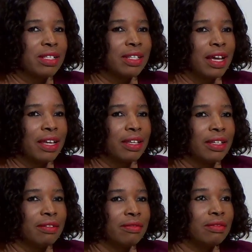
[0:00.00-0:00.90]
It still
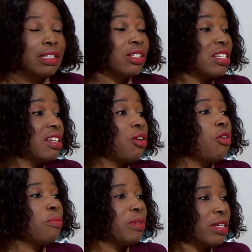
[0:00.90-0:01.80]
goes down to
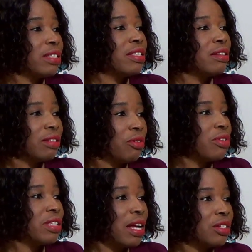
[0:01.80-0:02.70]
hopelessness
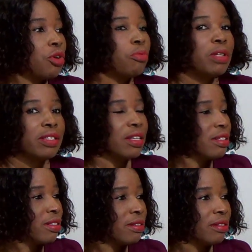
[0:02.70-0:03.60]
thinking that you're the only
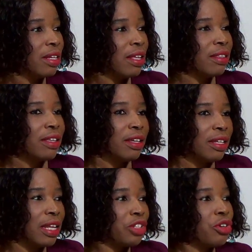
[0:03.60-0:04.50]
one going through it.
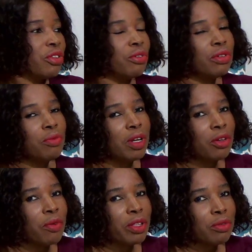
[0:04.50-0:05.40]
This is foolish that
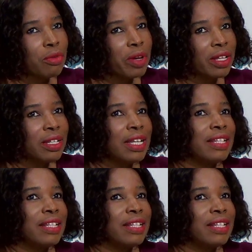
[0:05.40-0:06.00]
I'm going through.